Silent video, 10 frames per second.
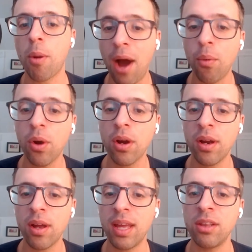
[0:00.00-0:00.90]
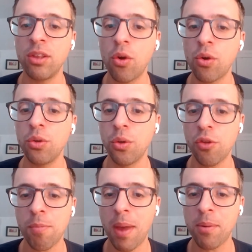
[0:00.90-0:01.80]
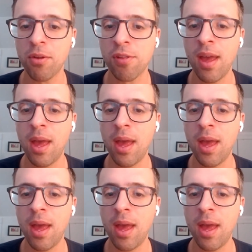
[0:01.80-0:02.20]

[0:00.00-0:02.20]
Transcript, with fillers: power in local newspapers